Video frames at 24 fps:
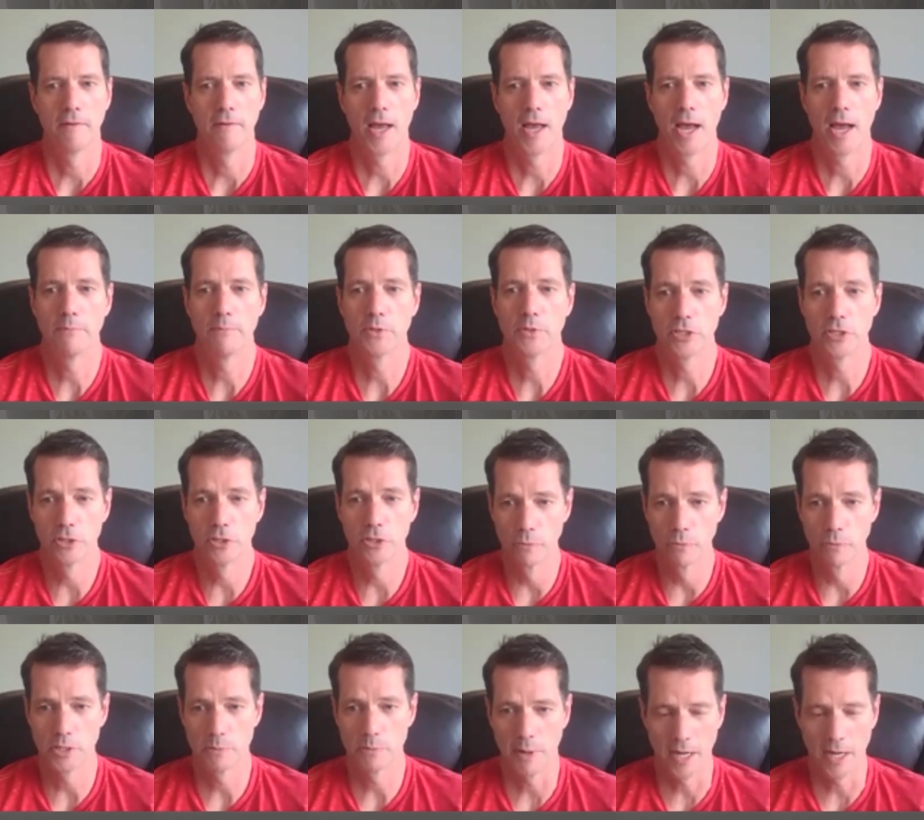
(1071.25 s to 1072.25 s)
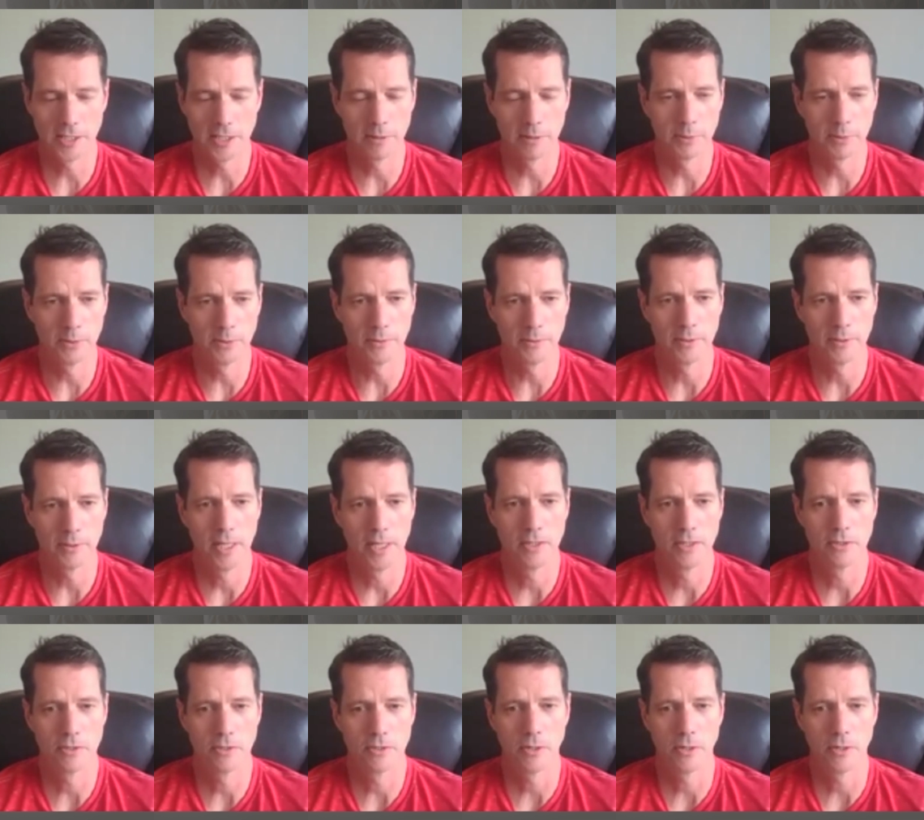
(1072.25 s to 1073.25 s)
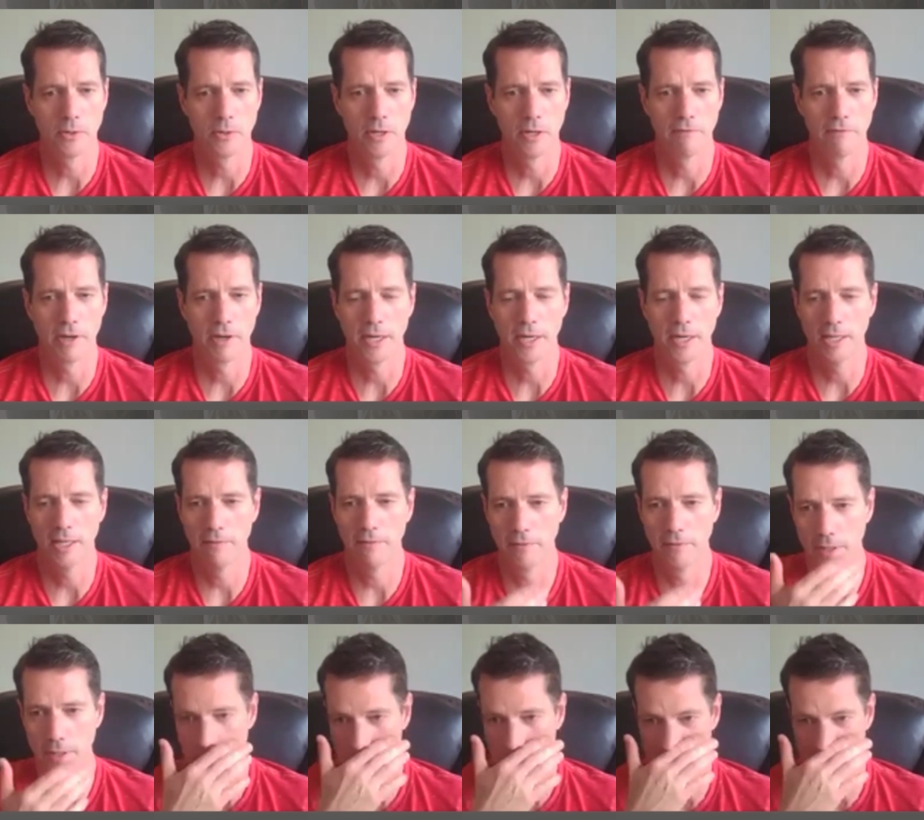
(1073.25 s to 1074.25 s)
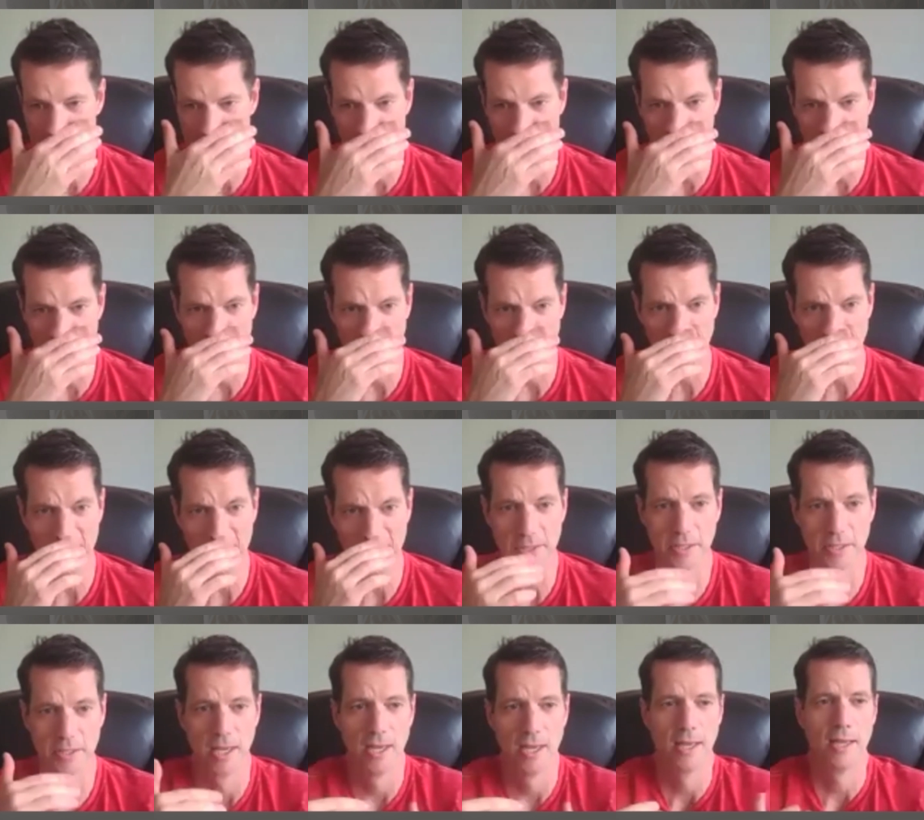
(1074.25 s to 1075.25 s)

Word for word: I'm still responsible, and so if I give it to somebody else,